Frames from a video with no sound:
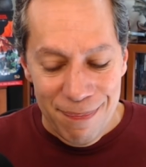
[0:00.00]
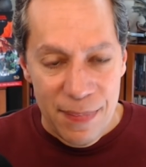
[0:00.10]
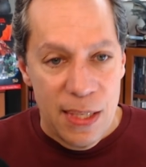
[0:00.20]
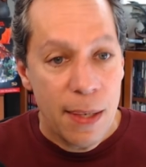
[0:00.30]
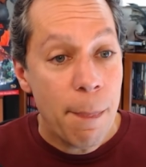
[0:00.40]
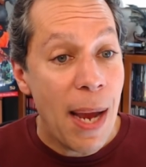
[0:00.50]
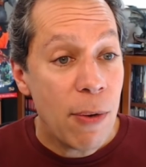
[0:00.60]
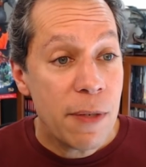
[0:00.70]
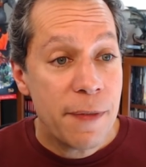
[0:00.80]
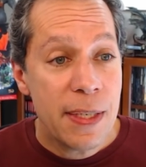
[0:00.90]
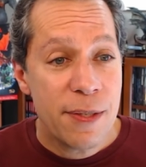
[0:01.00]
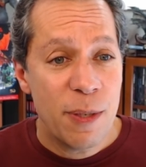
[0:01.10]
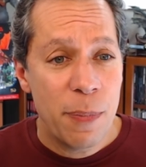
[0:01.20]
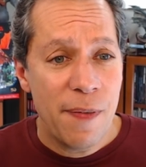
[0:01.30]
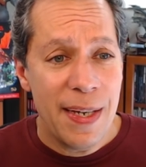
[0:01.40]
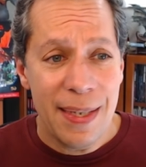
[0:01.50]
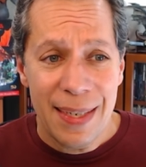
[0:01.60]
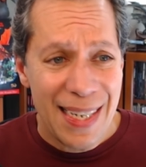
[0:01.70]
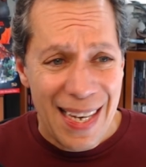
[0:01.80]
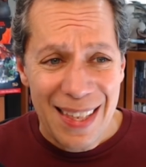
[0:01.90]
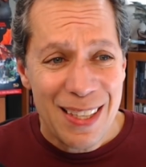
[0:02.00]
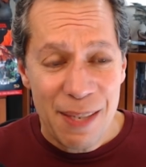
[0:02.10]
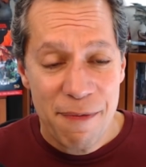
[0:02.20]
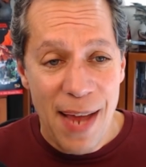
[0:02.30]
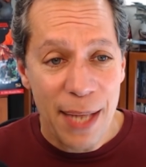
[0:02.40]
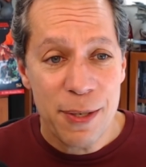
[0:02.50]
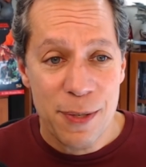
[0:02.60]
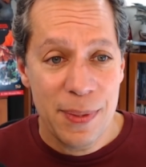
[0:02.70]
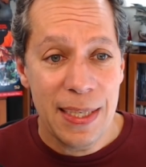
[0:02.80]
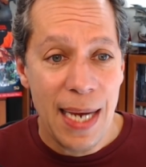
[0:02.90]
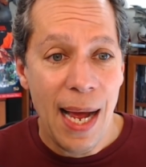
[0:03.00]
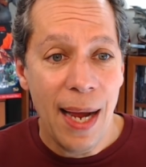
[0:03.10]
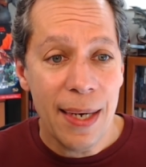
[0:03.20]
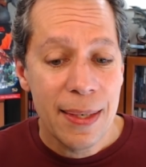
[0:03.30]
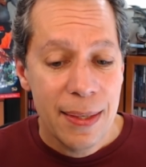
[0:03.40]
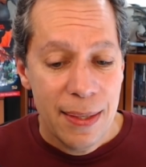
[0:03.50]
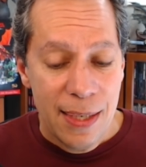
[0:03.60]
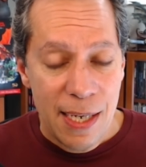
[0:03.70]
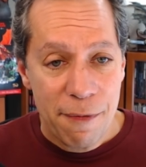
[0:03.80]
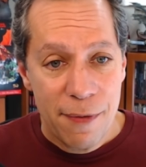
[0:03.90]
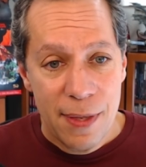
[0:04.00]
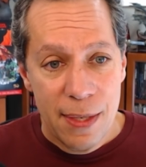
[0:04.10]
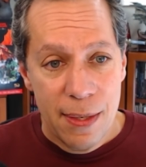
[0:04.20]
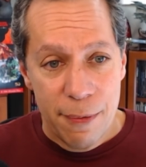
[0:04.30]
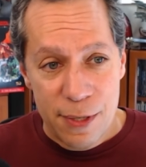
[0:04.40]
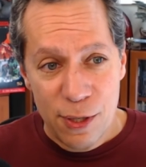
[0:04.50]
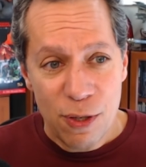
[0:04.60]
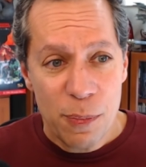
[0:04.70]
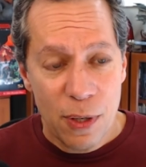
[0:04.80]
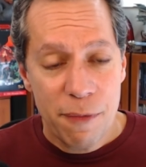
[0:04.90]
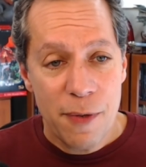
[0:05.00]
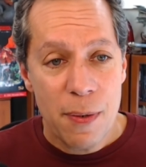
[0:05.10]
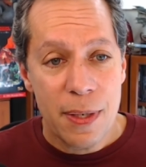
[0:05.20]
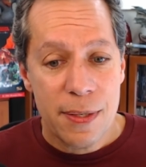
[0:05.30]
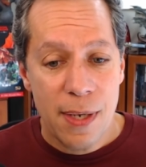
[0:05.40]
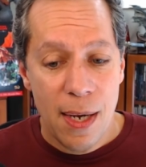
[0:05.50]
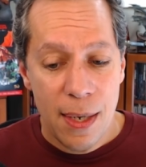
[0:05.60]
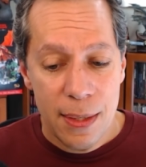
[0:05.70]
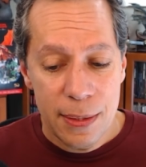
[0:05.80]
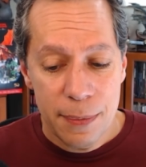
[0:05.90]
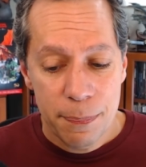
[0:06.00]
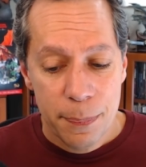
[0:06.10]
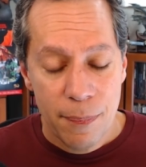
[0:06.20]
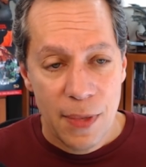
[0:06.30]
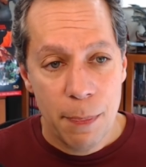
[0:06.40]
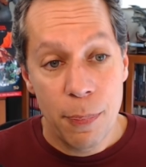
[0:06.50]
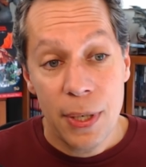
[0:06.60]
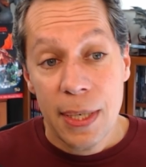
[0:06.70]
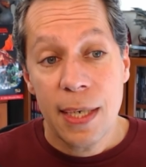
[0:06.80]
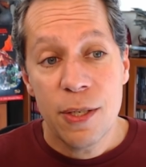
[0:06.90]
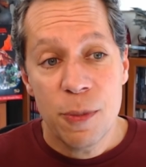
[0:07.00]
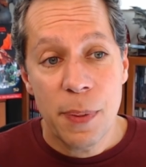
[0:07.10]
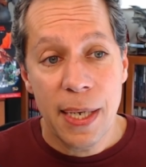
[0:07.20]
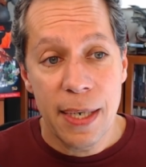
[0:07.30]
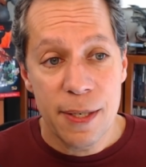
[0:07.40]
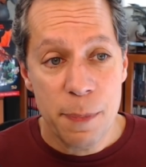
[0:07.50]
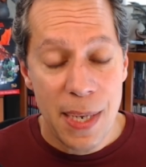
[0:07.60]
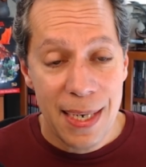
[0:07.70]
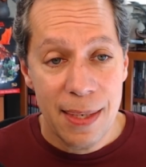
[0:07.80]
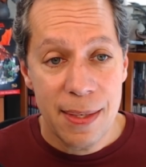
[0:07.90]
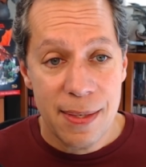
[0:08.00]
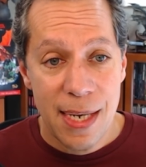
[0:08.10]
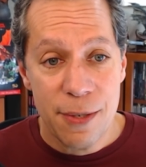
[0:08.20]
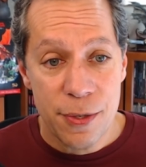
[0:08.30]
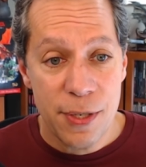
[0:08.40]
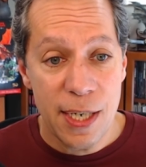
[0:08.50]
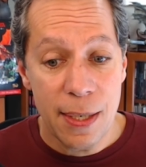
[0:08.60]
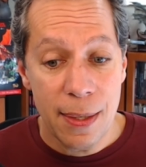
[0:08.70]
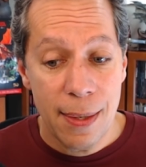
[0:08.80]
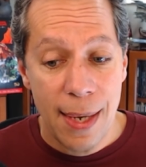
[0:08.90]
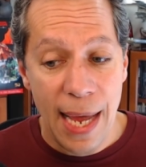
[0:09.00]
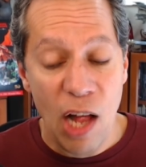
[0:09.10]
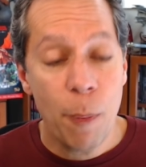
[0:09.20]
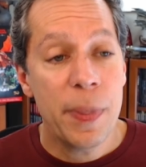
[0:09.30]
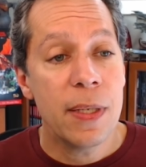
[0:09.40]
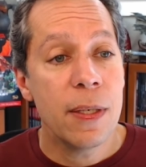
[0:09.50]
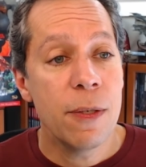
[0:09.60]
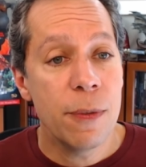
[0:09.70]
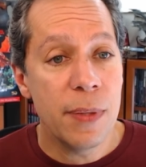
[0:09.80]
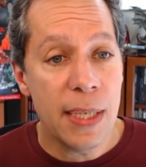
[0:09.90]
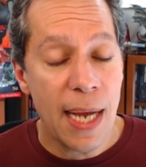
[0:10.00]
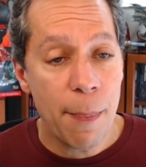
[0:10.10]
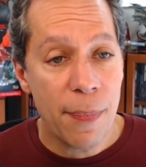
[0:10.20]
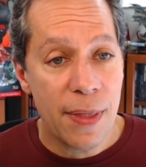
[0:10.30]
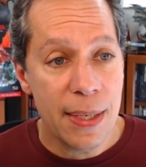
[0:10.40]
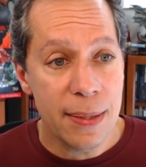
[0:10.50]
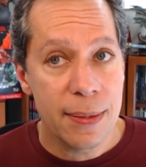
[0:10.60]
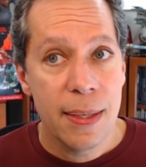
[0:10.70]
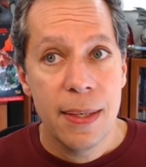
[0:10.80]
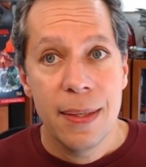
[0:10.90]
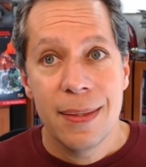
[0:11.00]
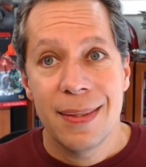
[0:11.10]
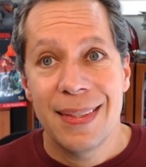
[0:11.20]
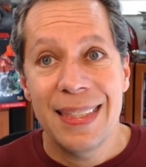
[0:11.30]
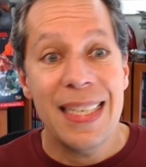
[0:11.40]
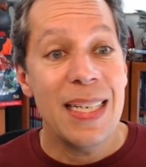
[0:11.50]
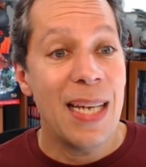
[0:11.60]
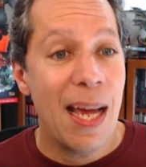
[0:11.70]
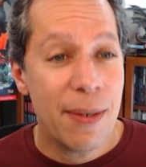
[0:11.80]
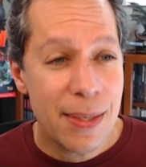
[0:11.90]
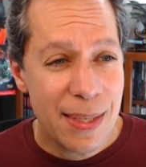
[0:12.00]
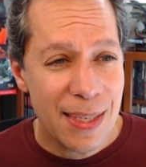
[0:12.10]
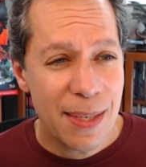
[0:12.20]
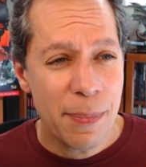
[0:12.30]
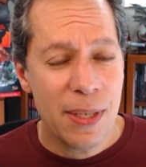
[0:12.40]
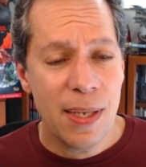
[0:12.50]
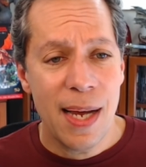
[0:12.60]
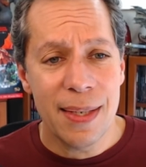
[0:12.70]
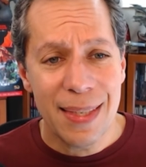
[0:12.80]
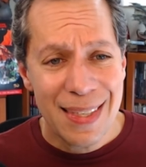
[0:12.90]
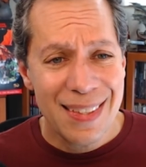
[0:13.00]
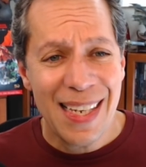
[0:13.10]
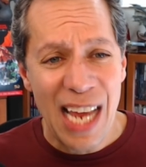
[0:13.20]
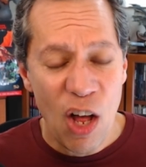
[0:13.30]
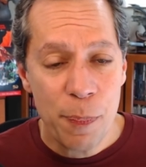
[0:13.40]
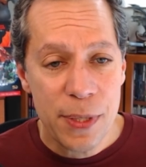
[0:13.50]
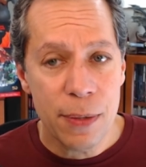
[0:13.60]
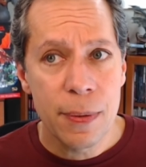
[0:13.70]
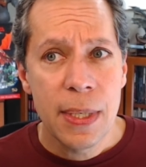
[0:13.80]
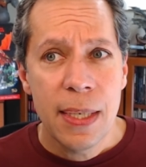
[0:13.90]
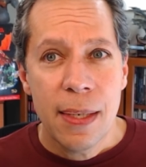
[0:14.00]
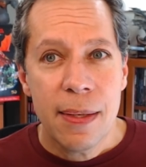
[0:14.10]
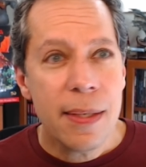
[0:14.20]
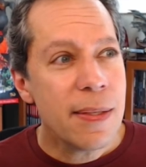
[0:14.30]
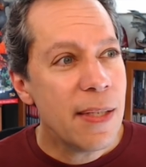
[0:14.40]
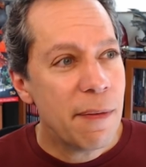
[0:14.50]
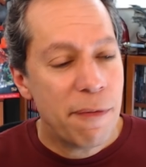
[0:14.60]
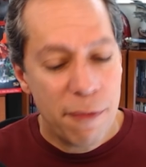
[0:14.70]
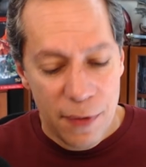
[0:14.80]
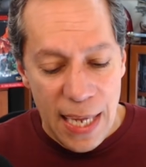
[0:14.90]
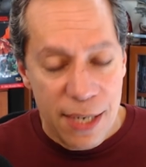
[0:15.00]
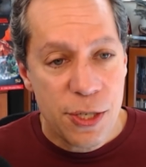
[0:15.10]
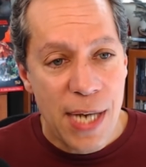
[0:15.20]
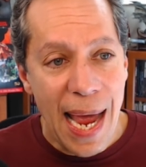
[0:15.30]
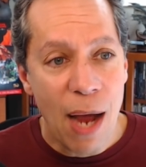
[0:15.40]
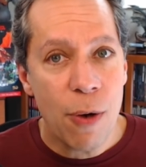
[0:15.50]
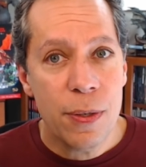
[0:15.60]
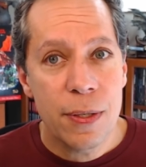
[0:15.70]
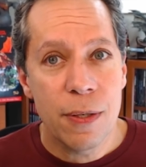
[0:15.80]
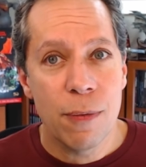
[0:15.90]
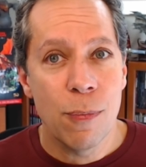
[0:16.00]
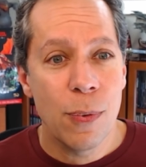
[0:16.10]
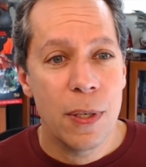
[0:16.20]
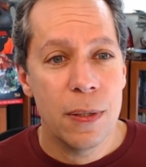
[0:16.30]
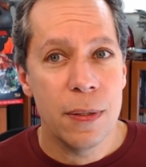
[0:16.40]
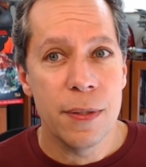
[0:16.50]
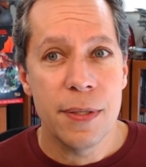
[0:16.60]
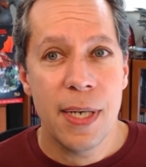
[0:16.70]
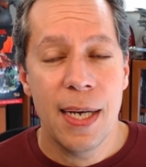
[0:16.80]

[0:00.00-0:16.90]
the amount of things that are provided. Again, I think the value is really high. If there was a little more focus on bringing in new players, making this interesting, helping you DM things, seeing how to DM online, things that helped you, things that fleshed out your worlds,